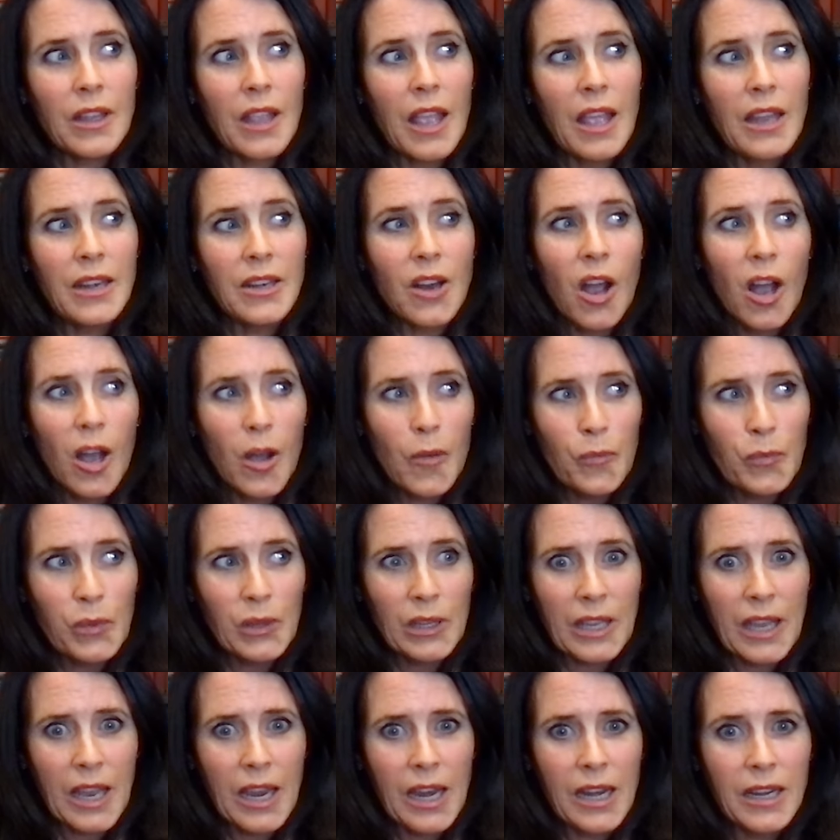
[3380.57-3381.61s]
and
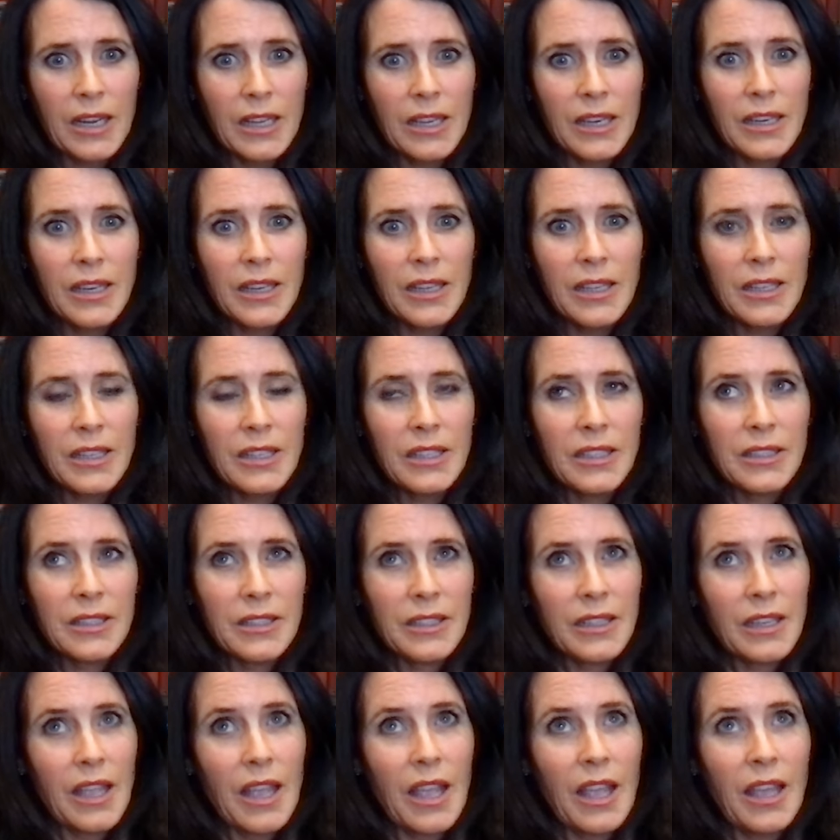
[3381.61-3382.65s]
complicated
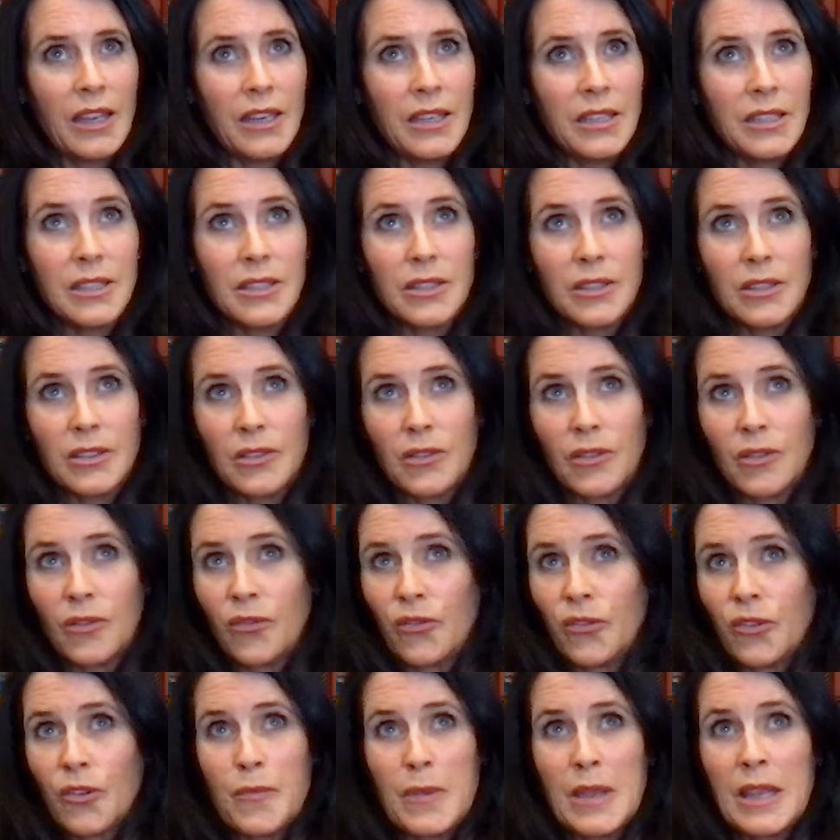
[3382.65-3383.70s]
and
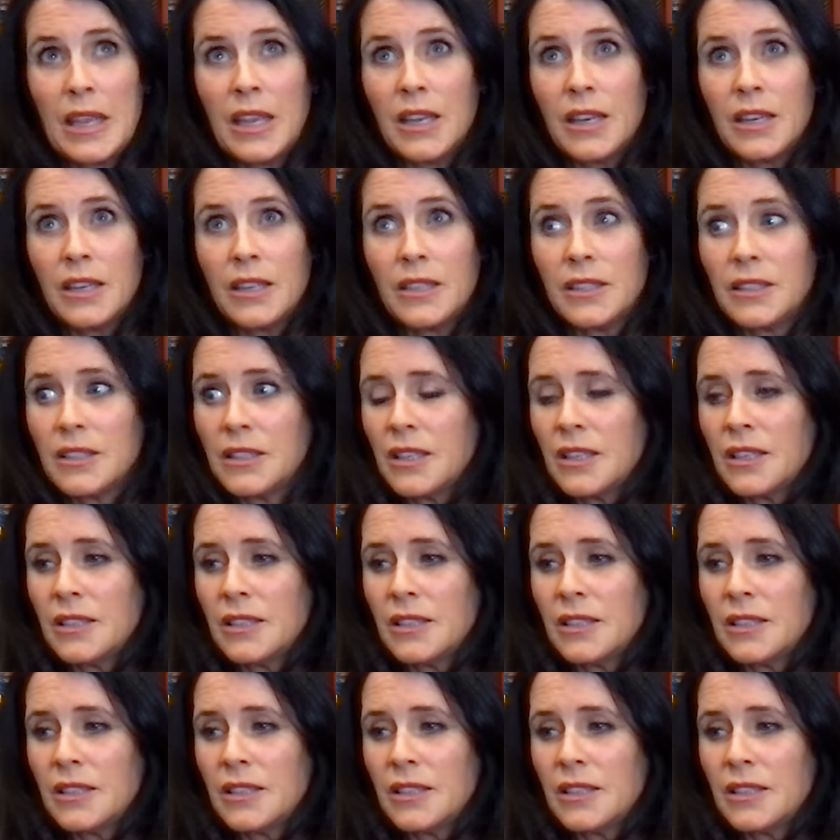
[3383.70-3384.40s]
for me,